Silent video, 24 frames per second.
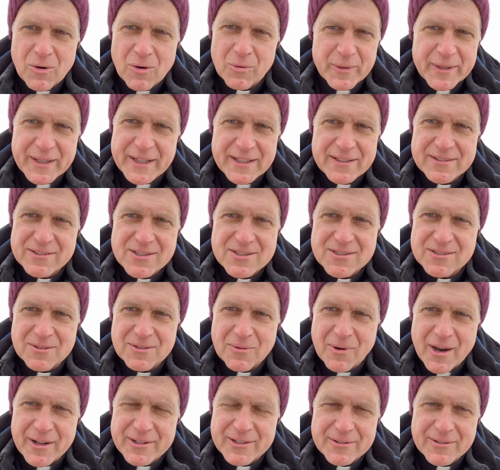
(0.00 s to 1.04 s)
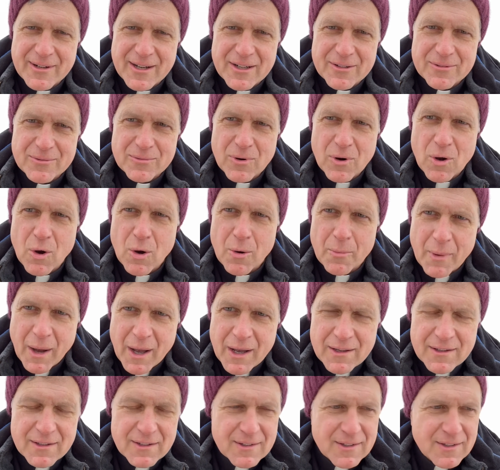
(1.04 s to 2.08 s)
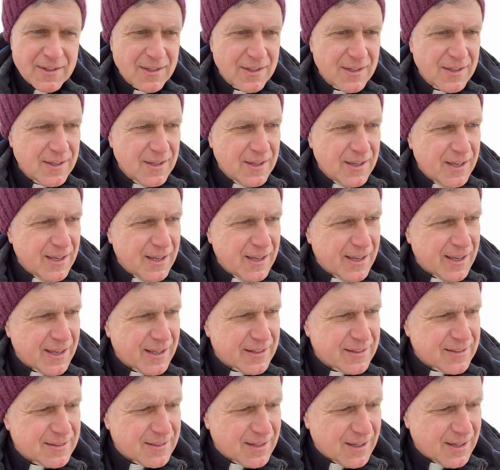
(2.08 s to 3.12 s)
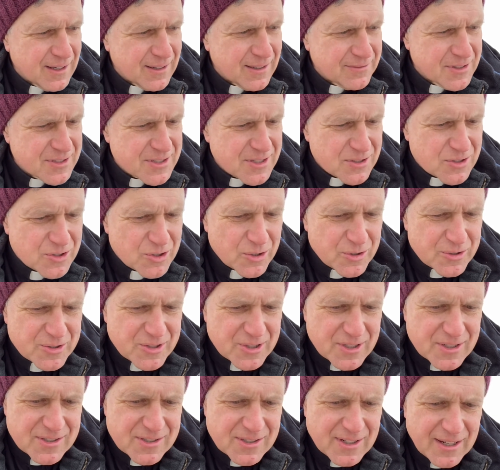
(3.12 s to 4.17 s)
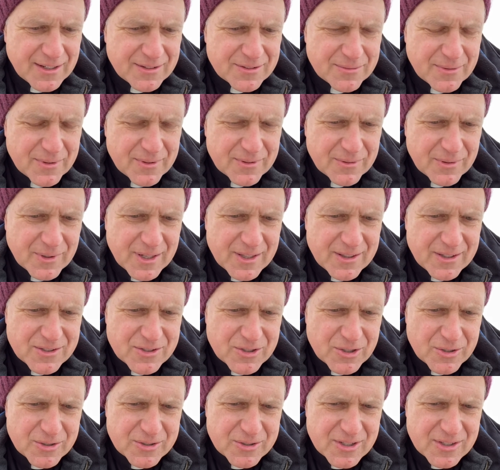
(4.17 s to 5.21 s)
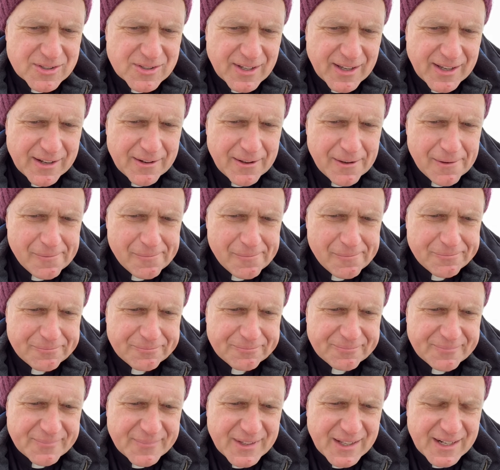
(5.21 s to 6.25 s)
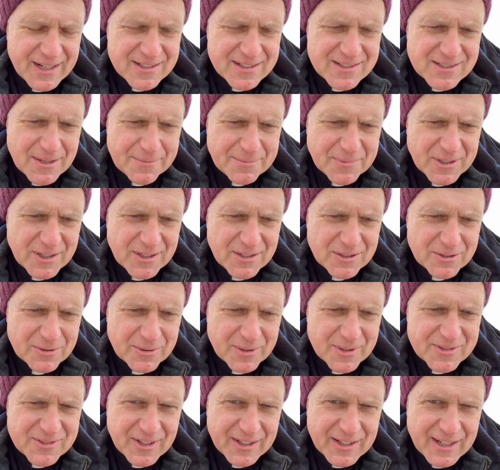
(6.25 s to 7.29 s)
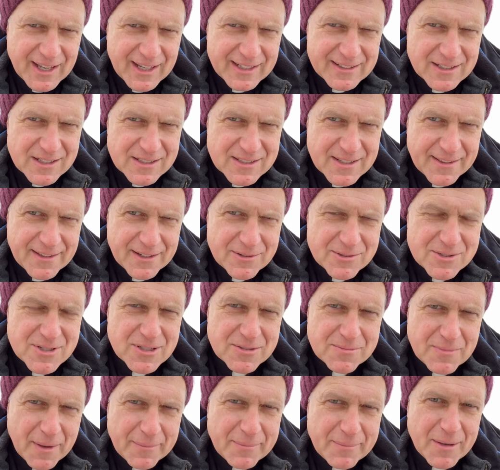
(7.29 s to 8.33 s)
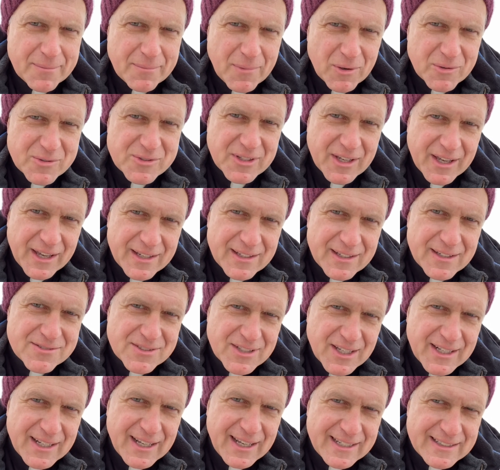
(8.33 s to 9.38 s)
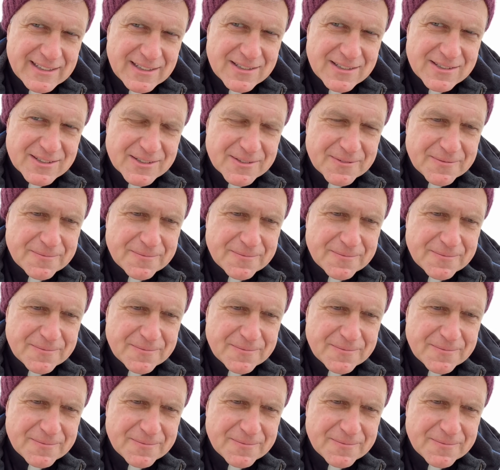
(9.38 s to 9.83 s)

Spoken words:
week just to wander around Rome and visit churches. And one of the churches had something to do with St. Agnes. I think it was just maybe a mosaic of St. Agnes.